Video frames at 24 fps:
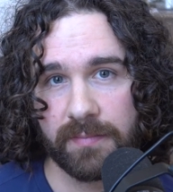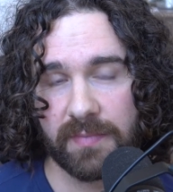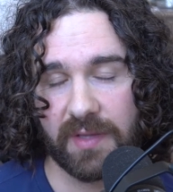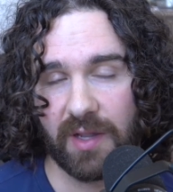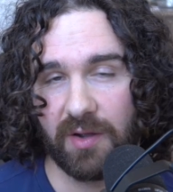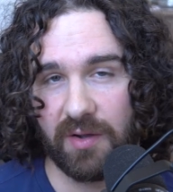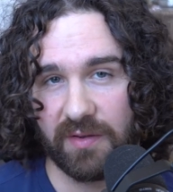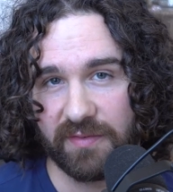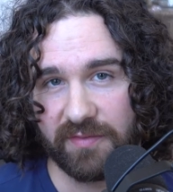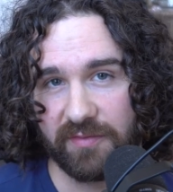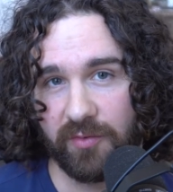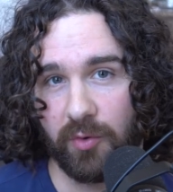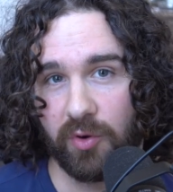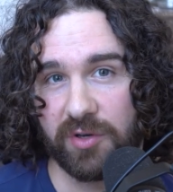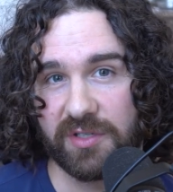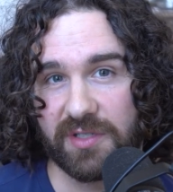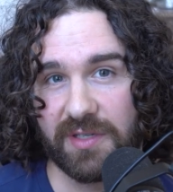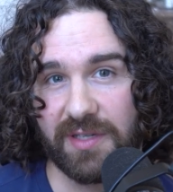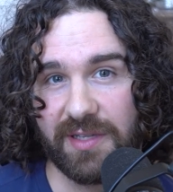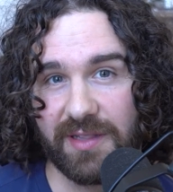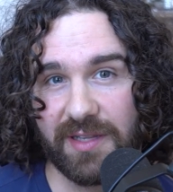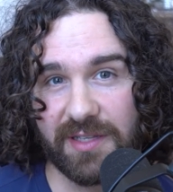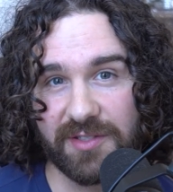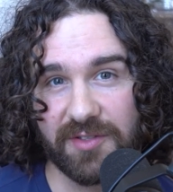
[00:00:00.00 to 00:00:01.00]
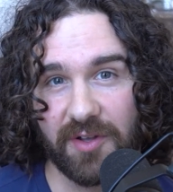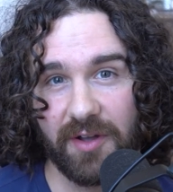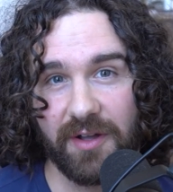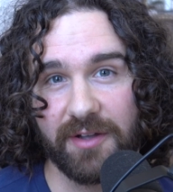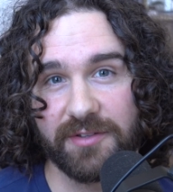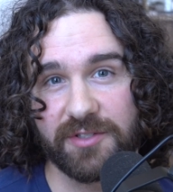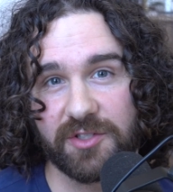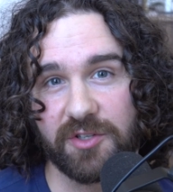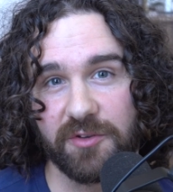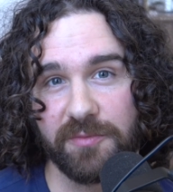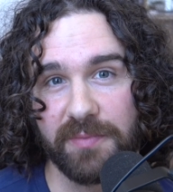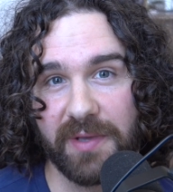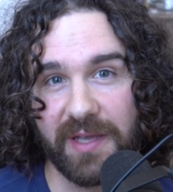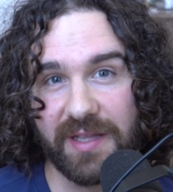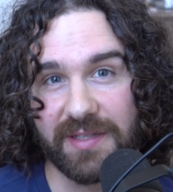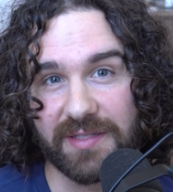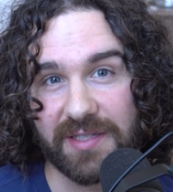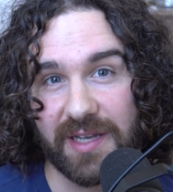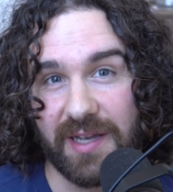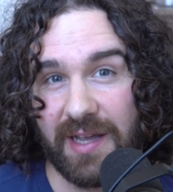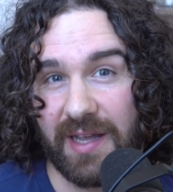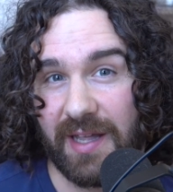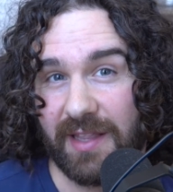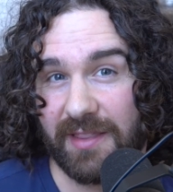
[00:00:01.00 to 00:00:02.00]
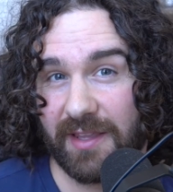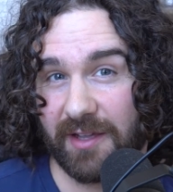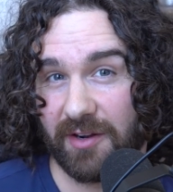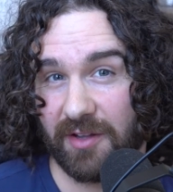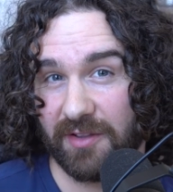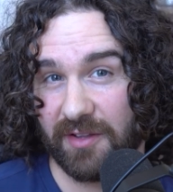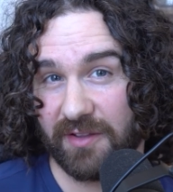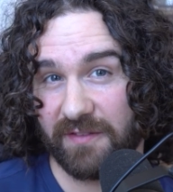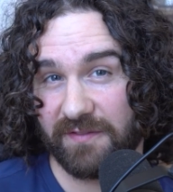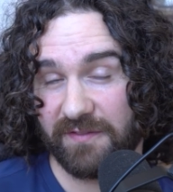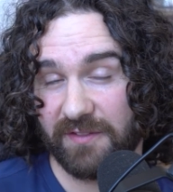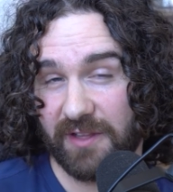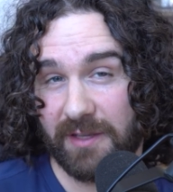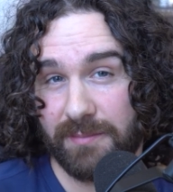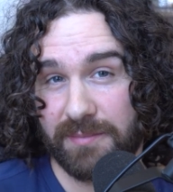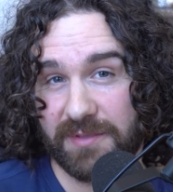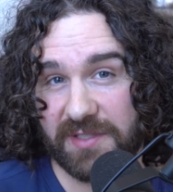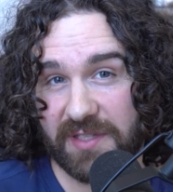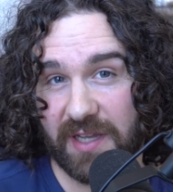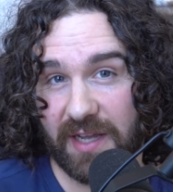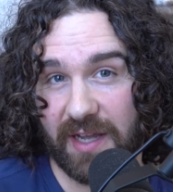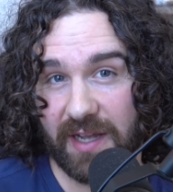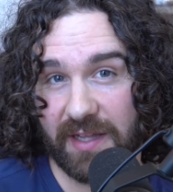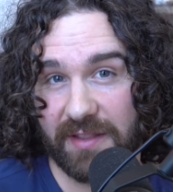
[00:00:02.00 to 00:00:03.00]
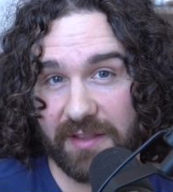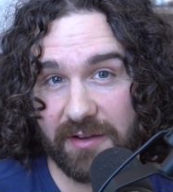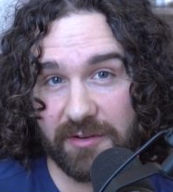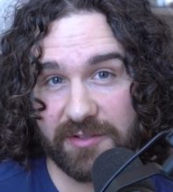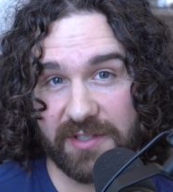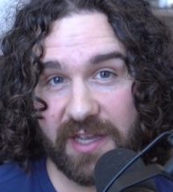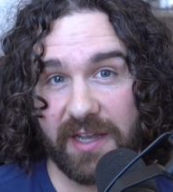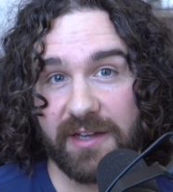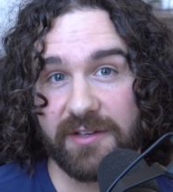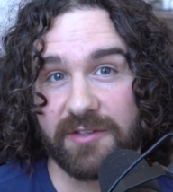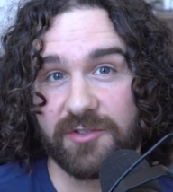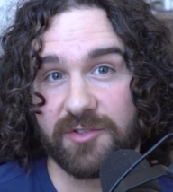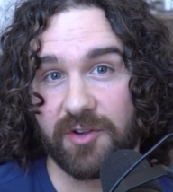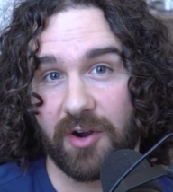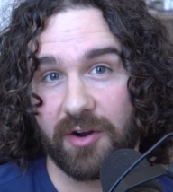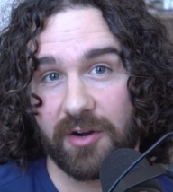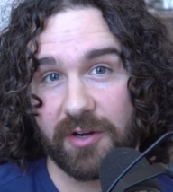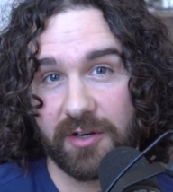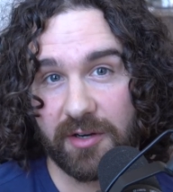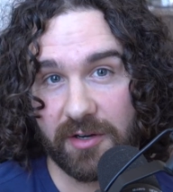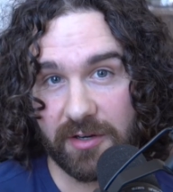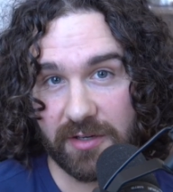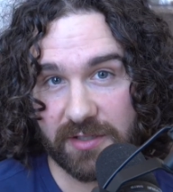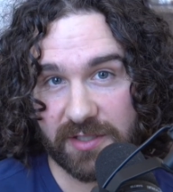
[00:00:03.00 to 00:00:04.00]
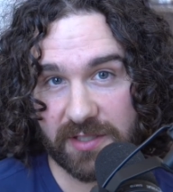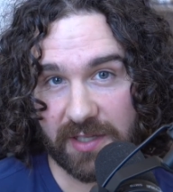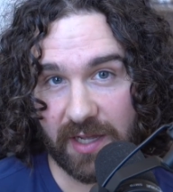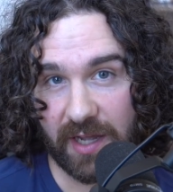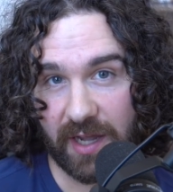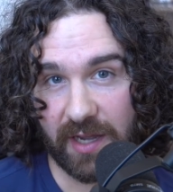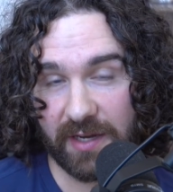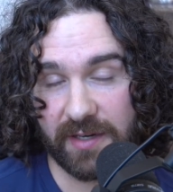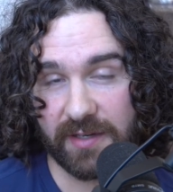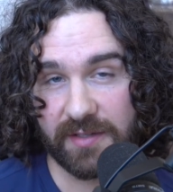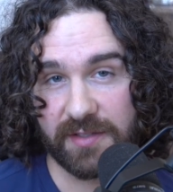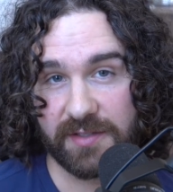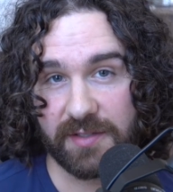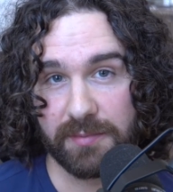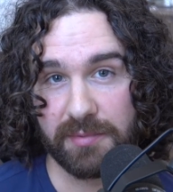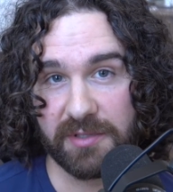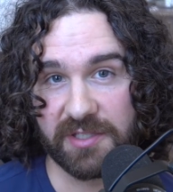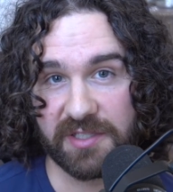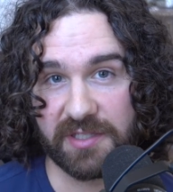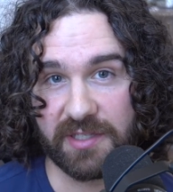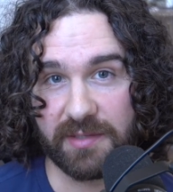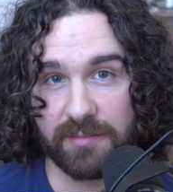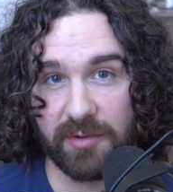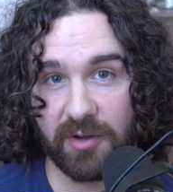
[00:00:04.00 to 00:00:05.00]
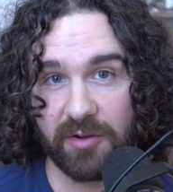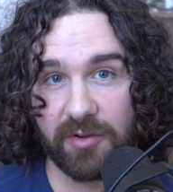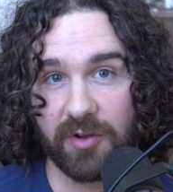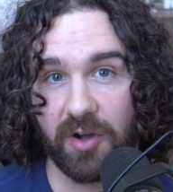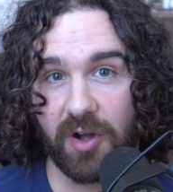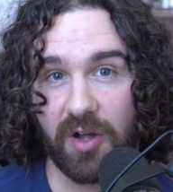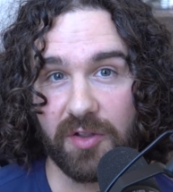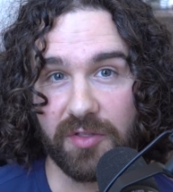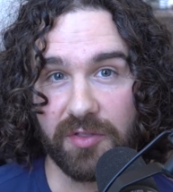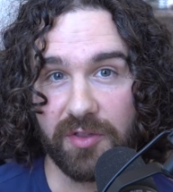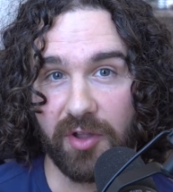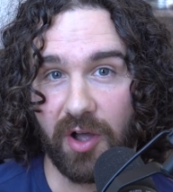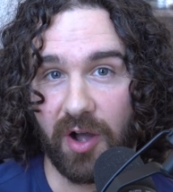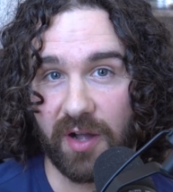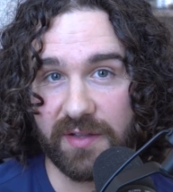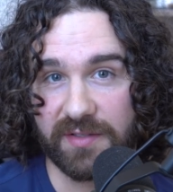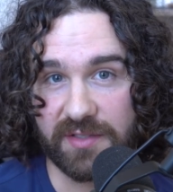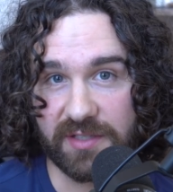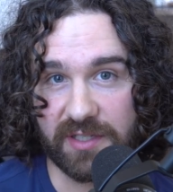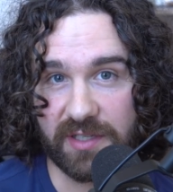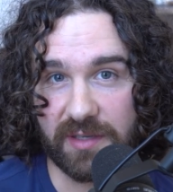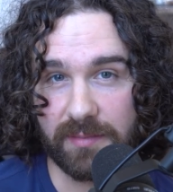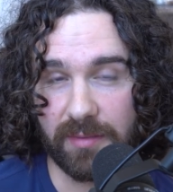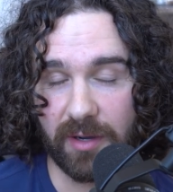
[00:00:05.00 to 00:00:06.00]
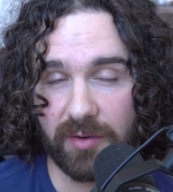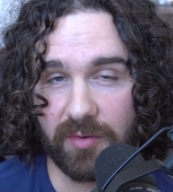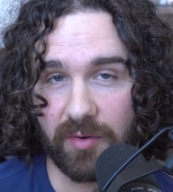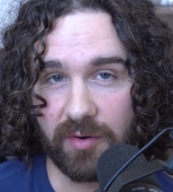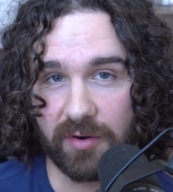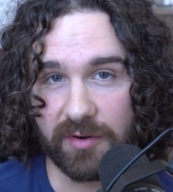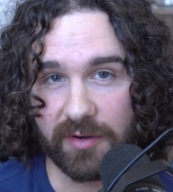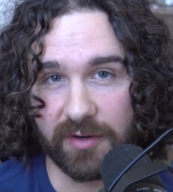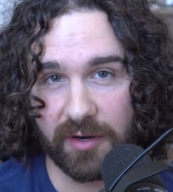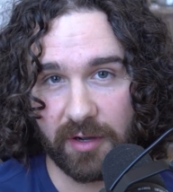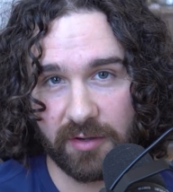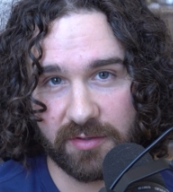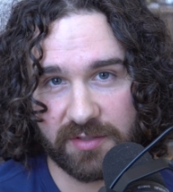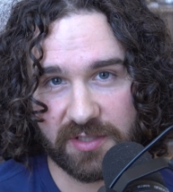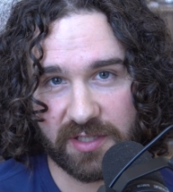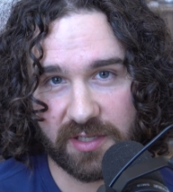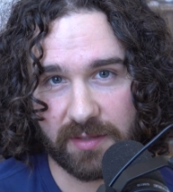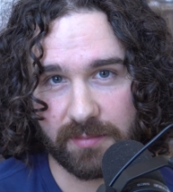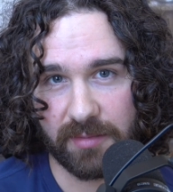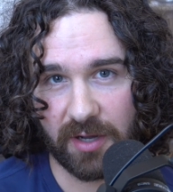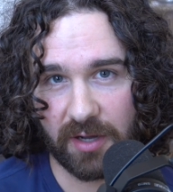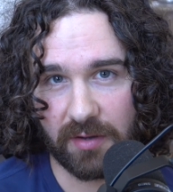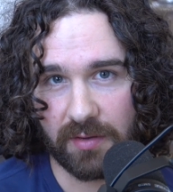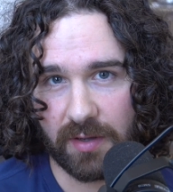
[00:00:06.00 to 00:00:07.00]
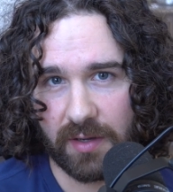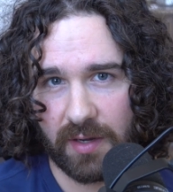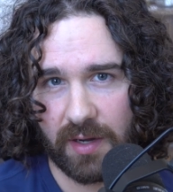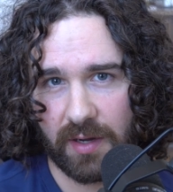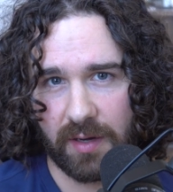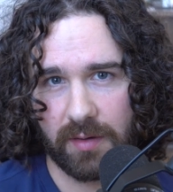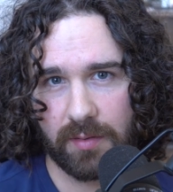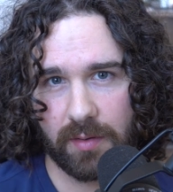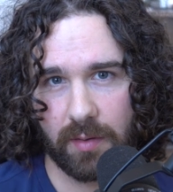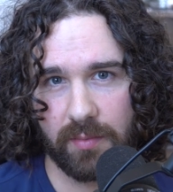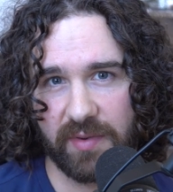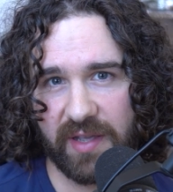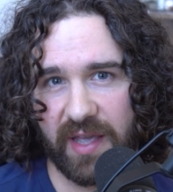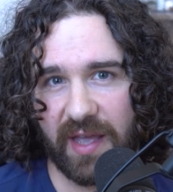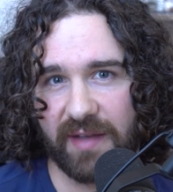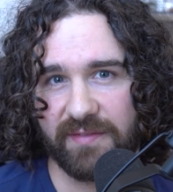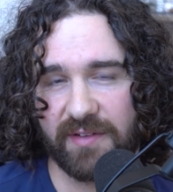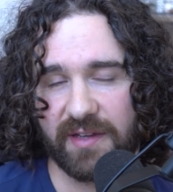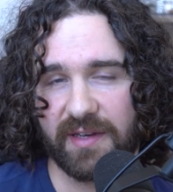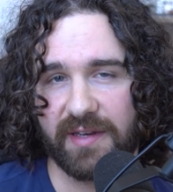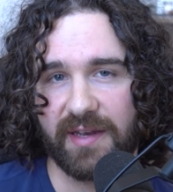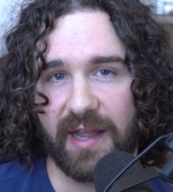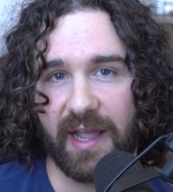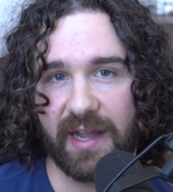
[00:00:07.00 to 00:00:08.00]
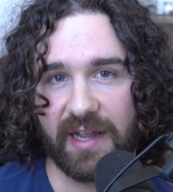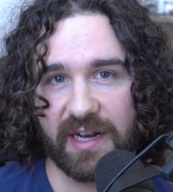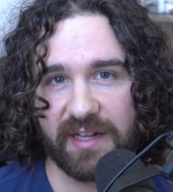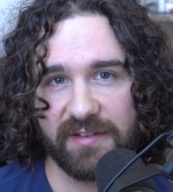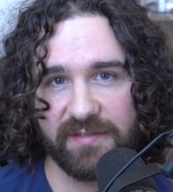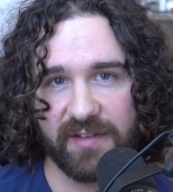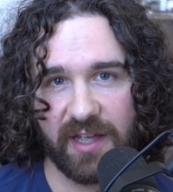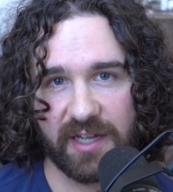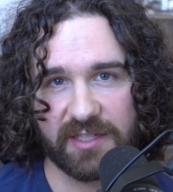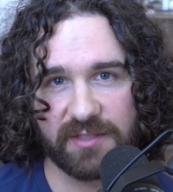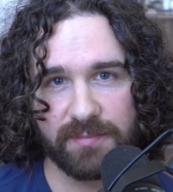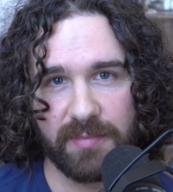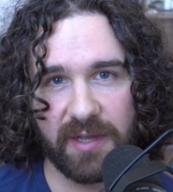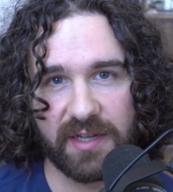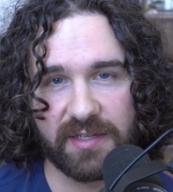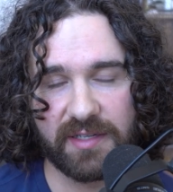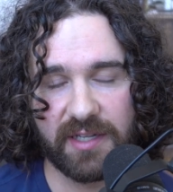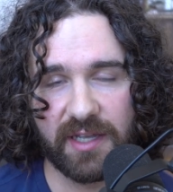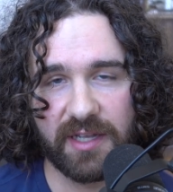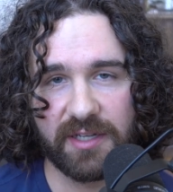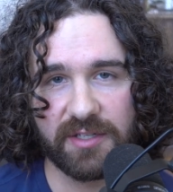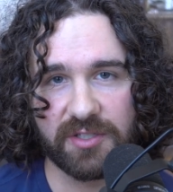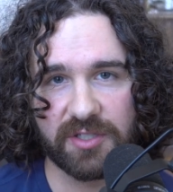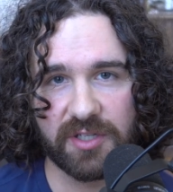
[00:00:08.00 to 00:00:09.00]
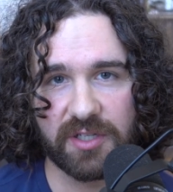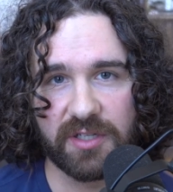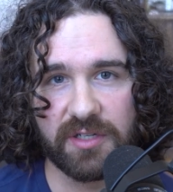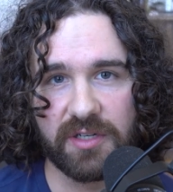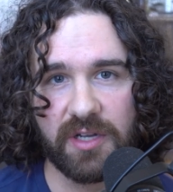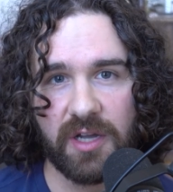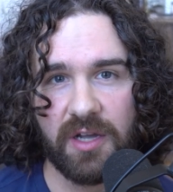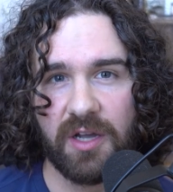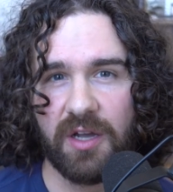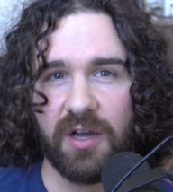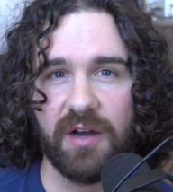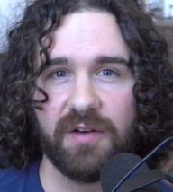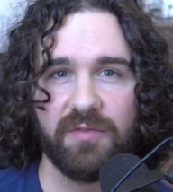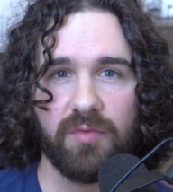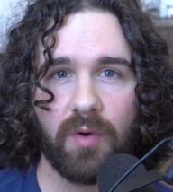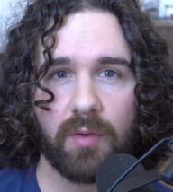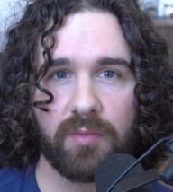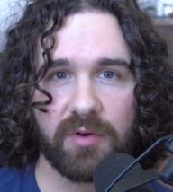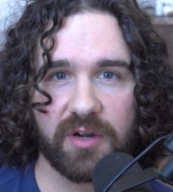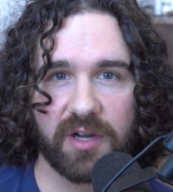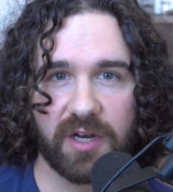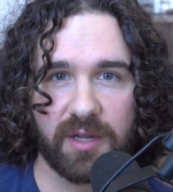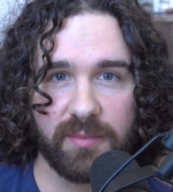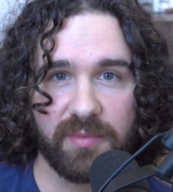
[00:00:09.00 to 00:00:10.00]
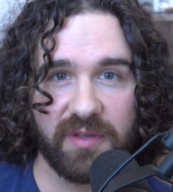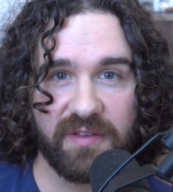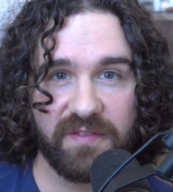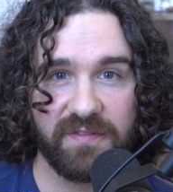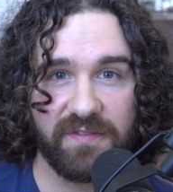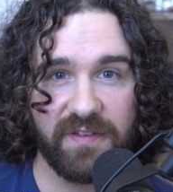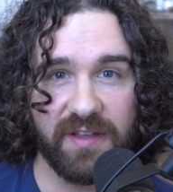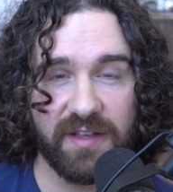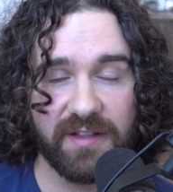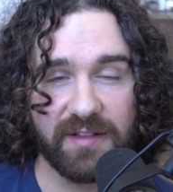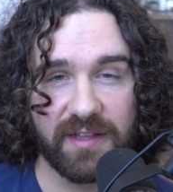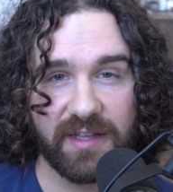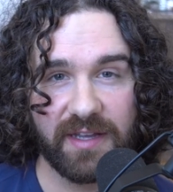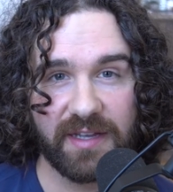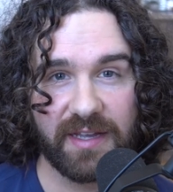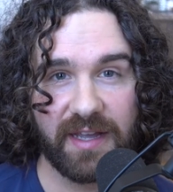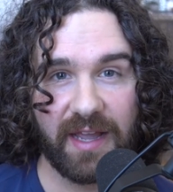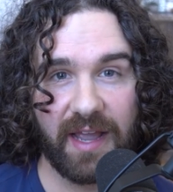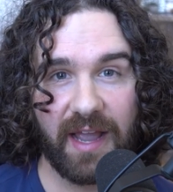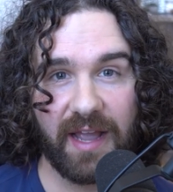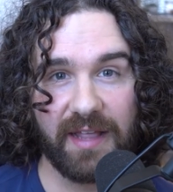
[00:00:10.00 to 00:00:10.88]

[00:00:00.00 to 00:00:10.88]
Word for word: Now, unfortunately, this also means that on the flip side, there's a darker side to placebo called nocebo or nocebo, where we have a negative expectation of what we're going to be feeling.